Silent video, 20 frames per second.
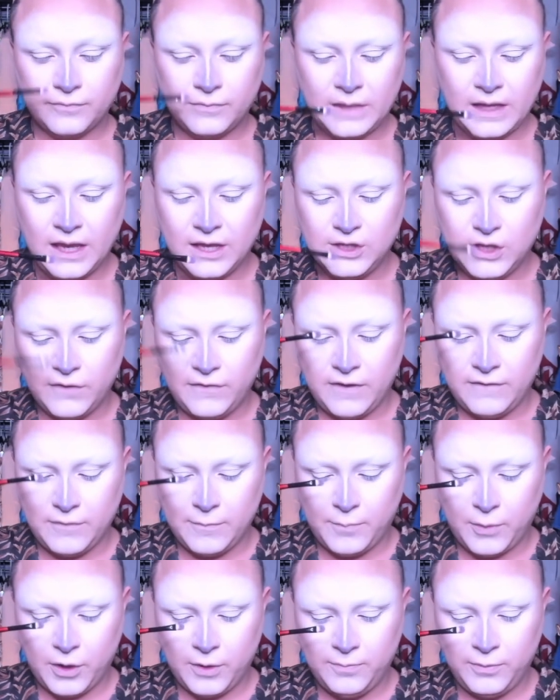so if I have a
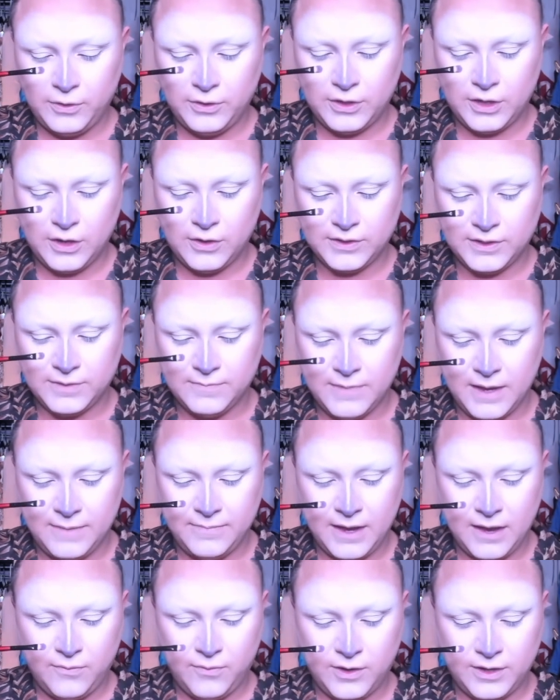purple nose,
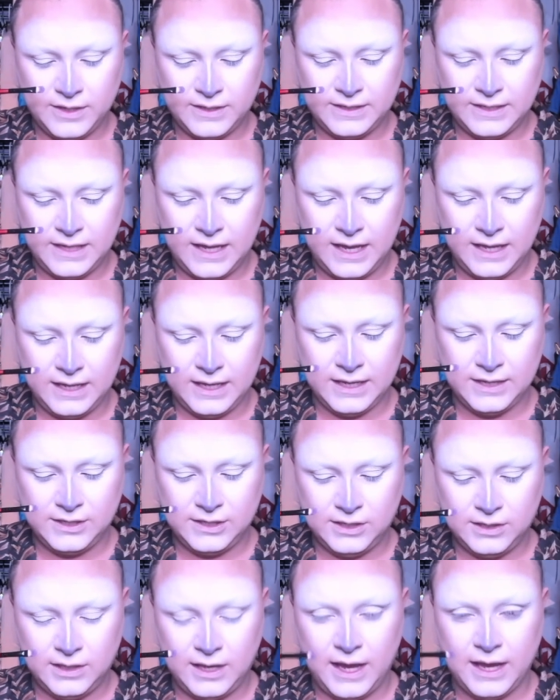maybe I want to take it
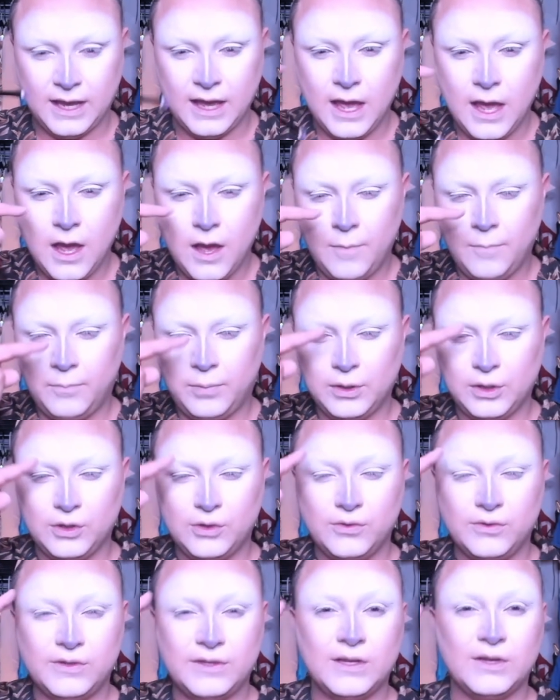to like
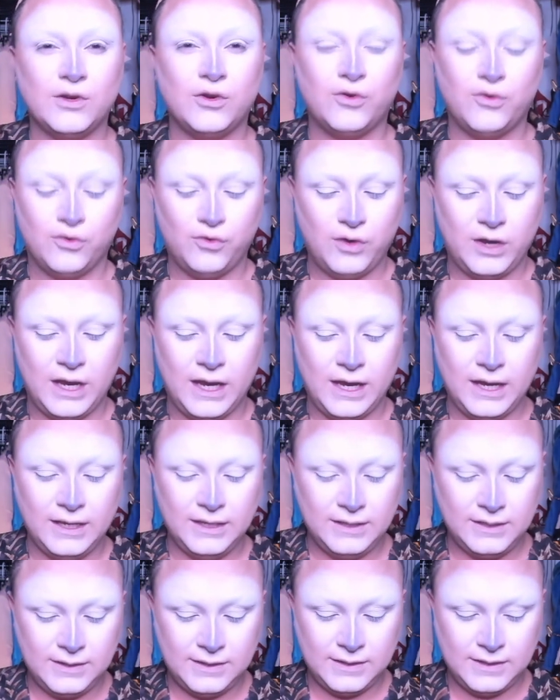blues and
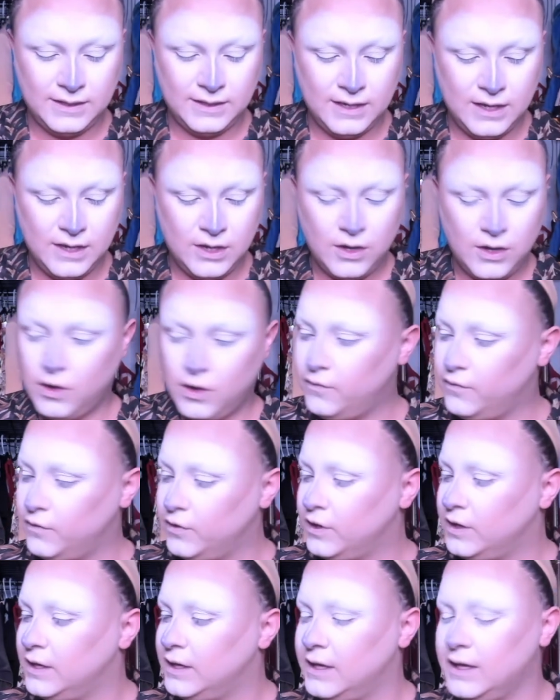greens over
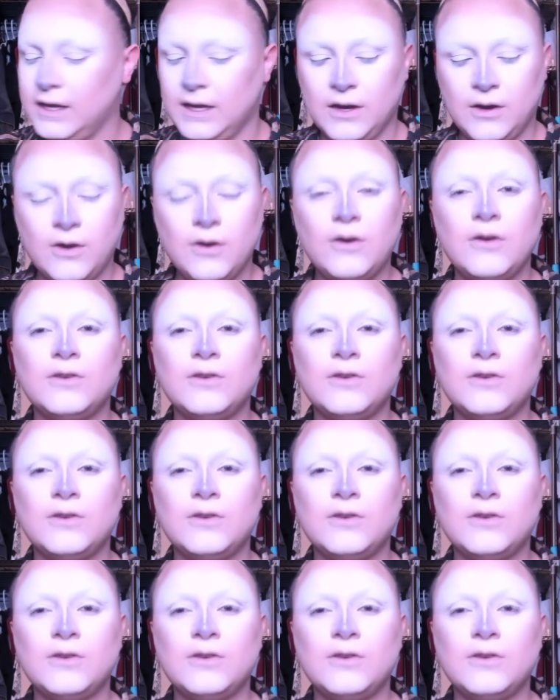here.